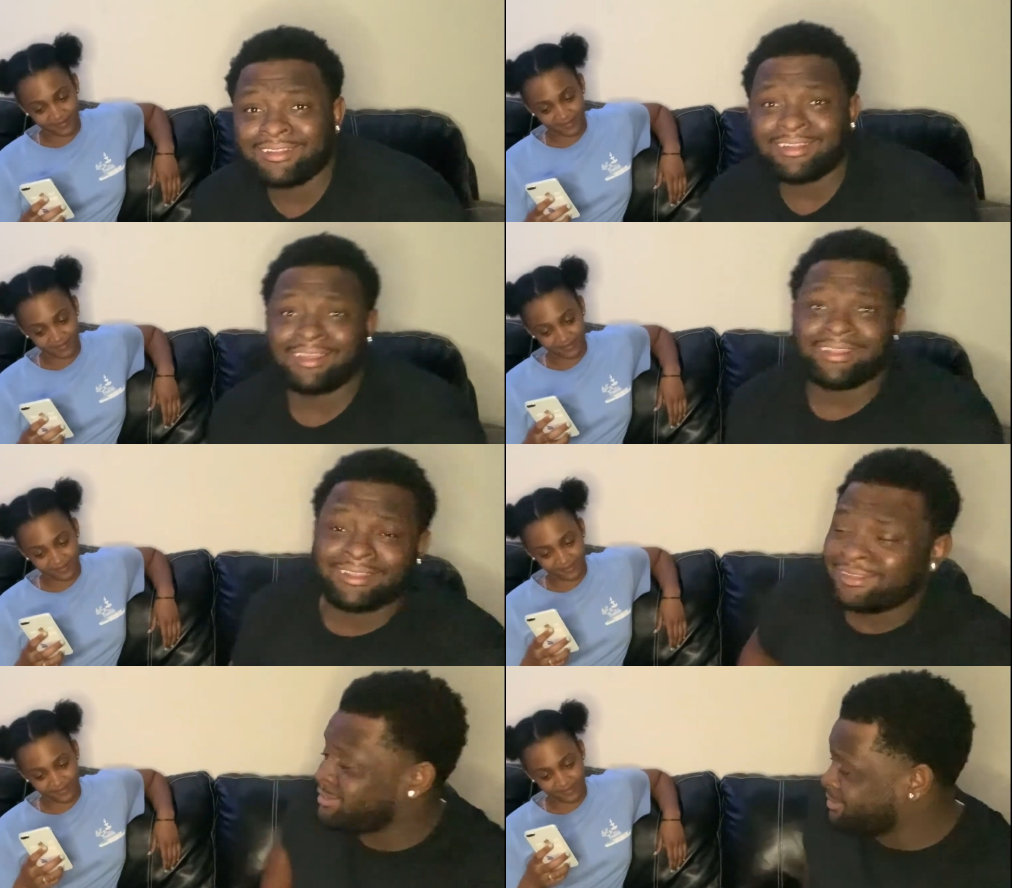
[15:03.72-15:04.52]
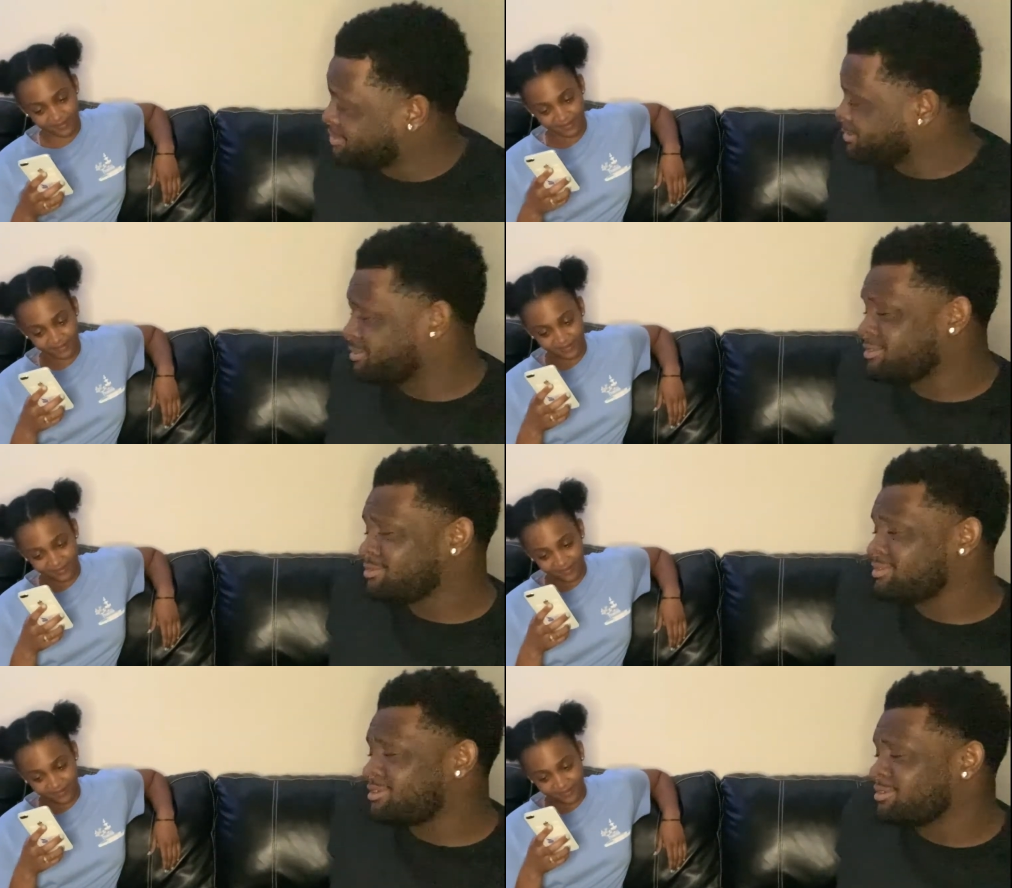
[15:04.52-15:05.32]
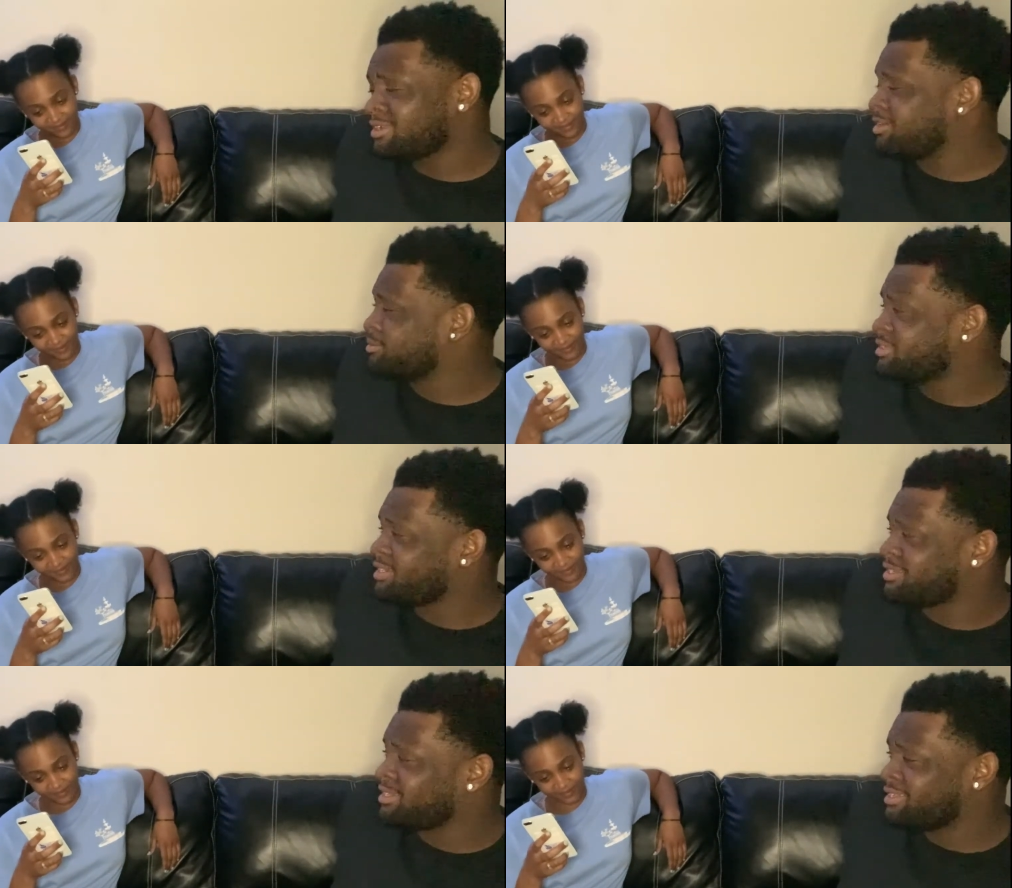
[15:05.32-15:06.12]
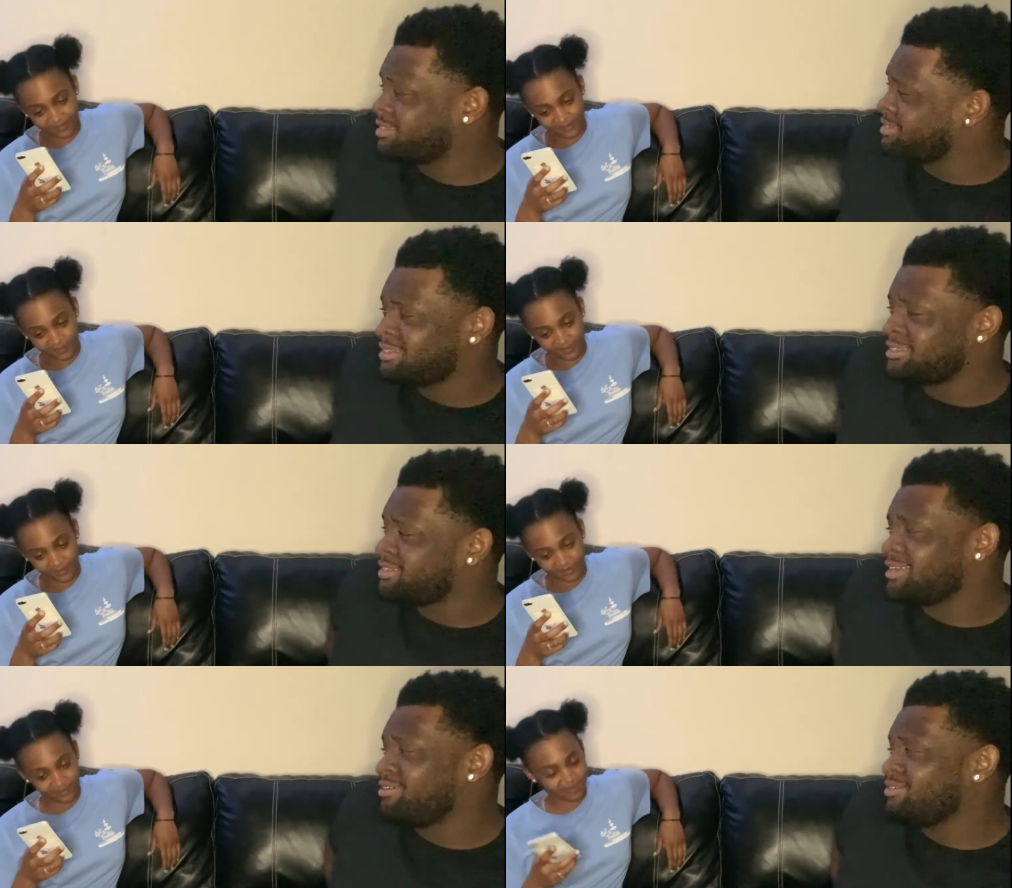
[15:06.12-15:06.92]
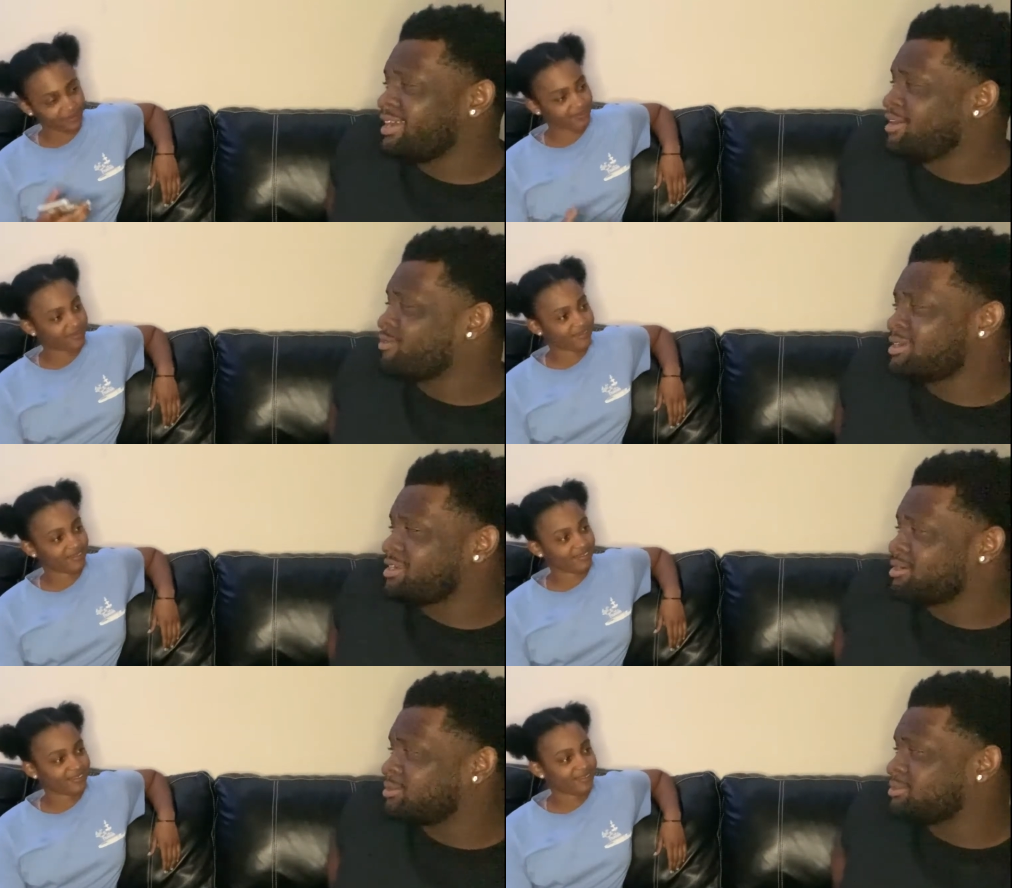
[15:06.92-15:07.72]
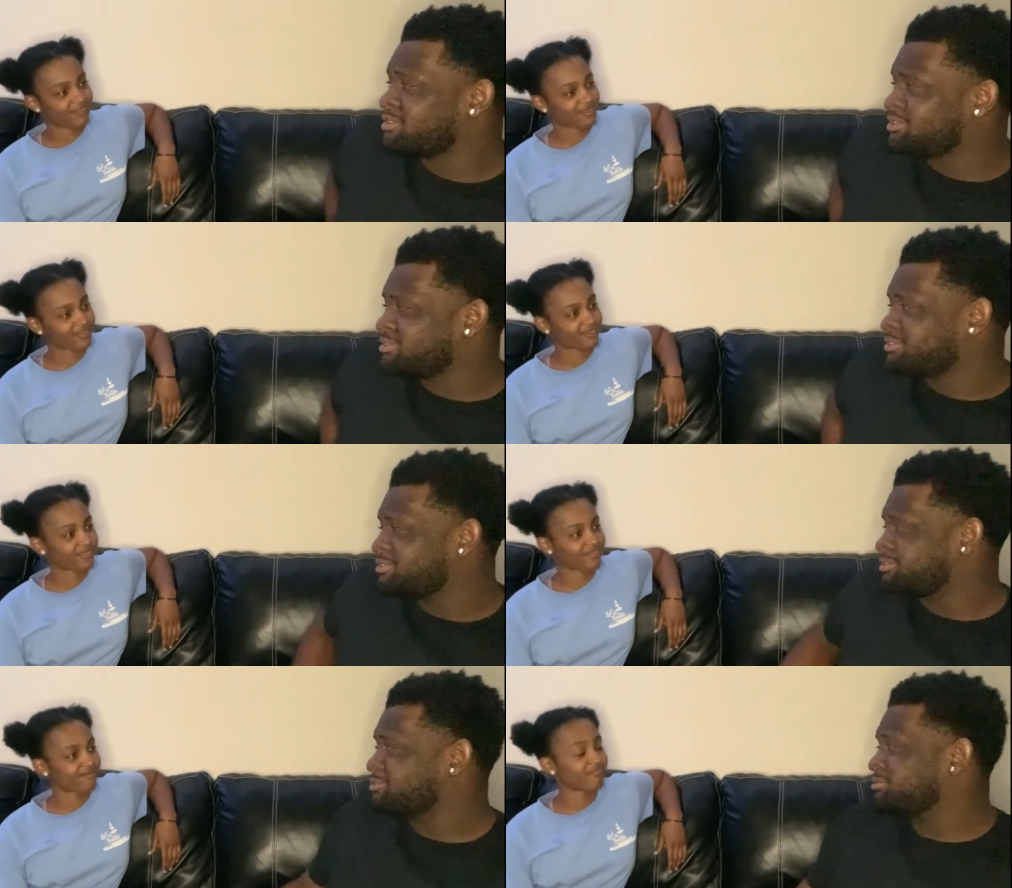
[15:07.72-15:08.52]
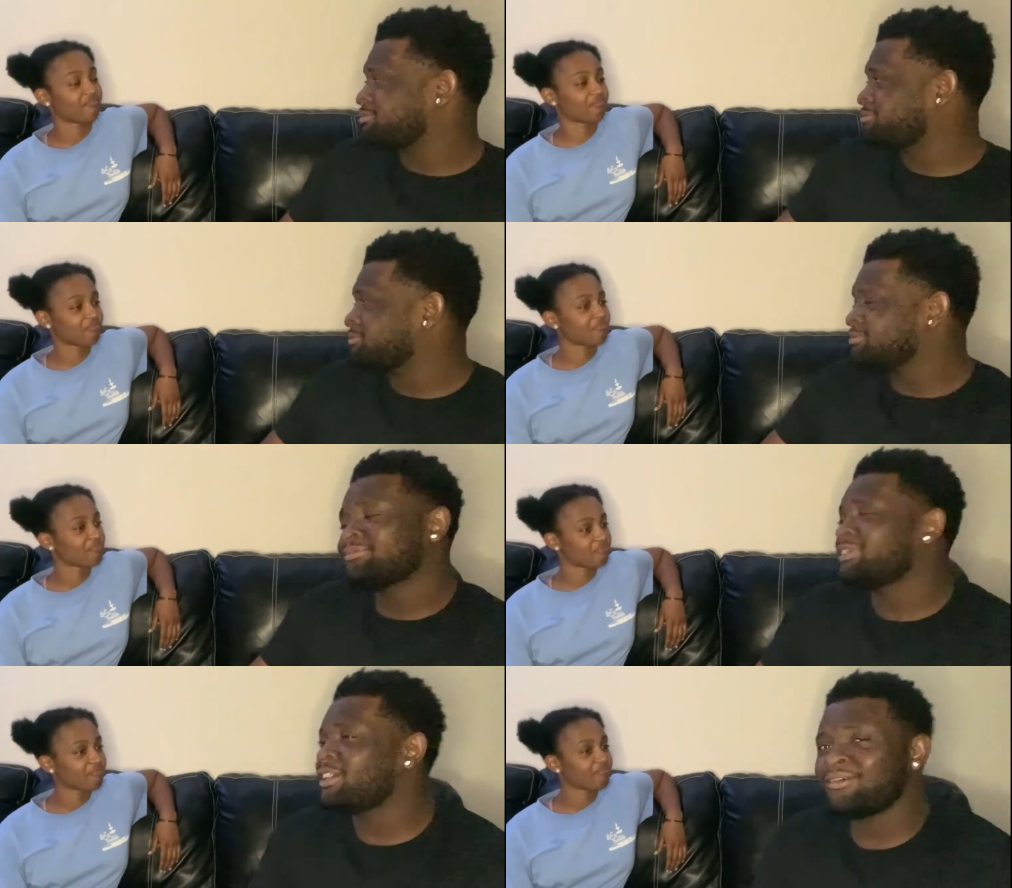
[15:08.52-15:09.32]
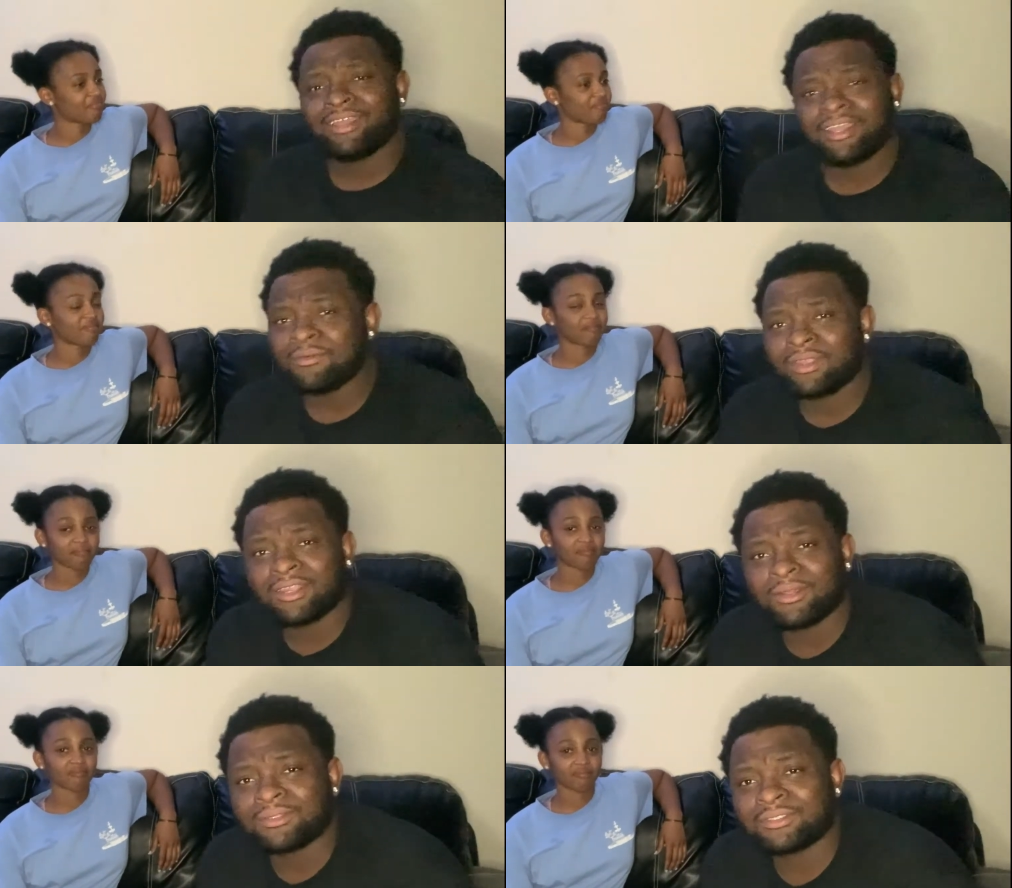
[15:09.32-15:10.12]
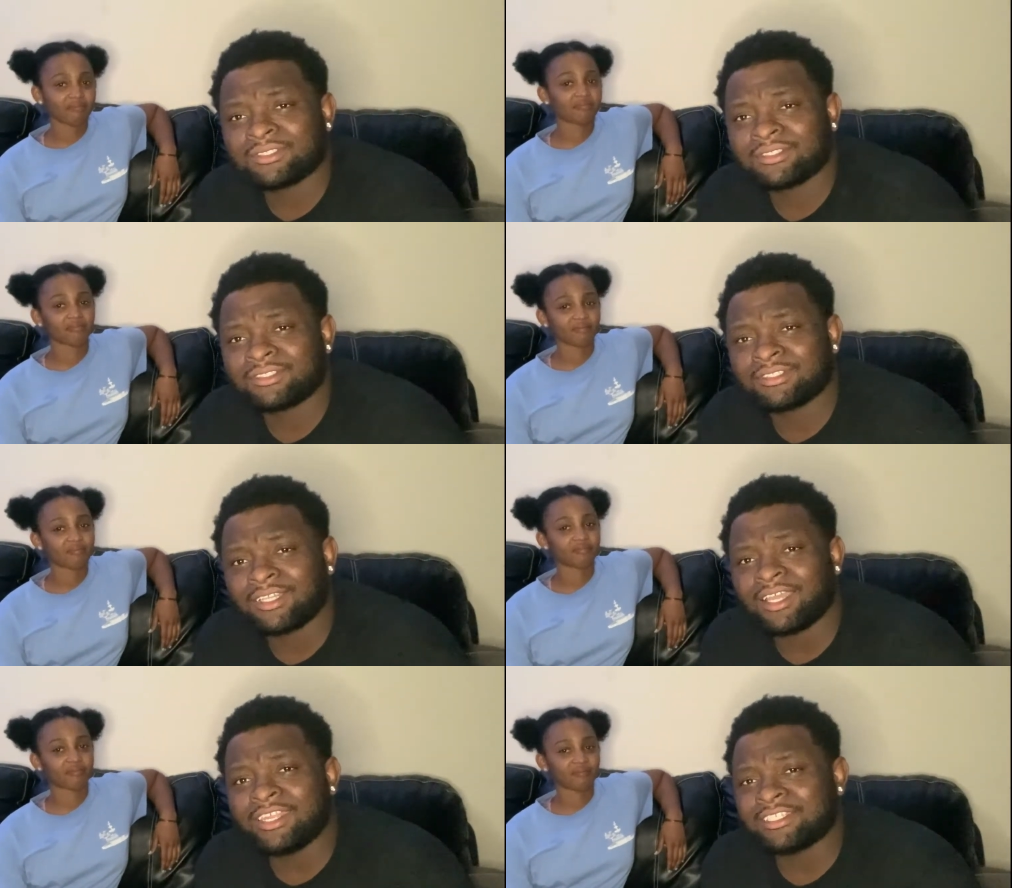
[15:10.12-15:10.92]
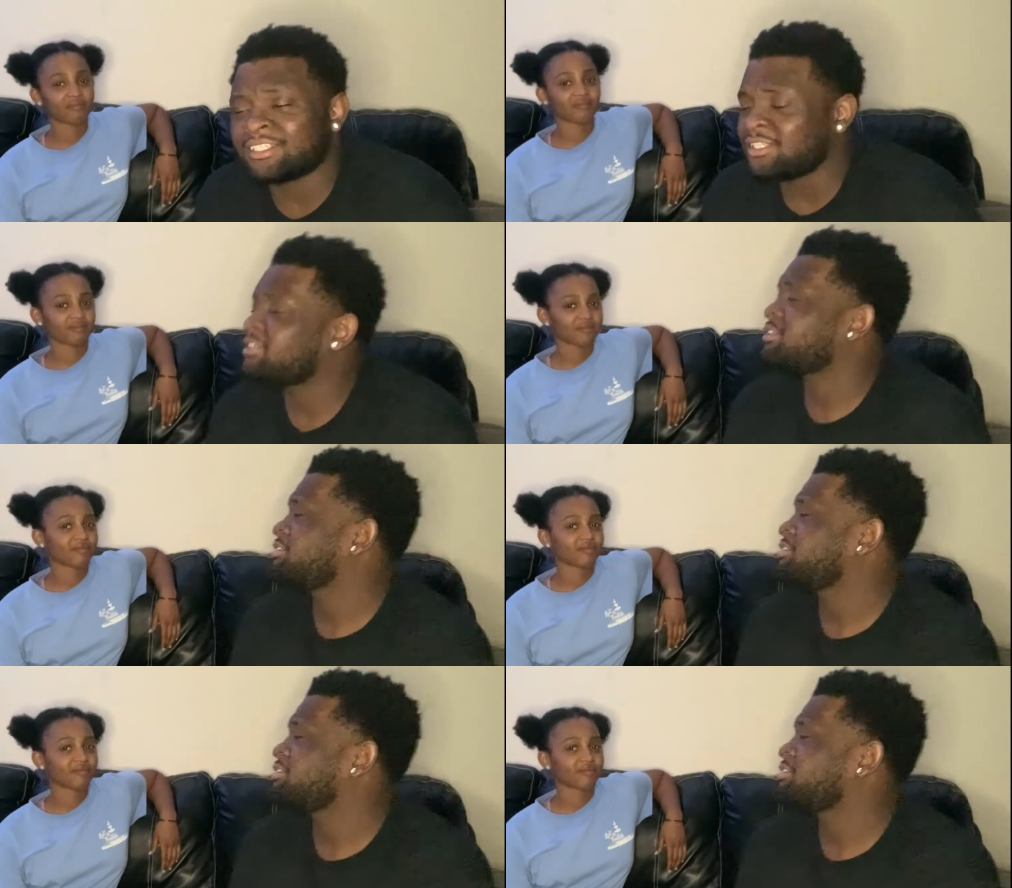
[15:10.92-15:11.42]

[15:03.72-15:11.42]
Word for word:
Speaker 1: Like, I don't know. I don't think. I don't have one of those. I don't have one of those. Honestly.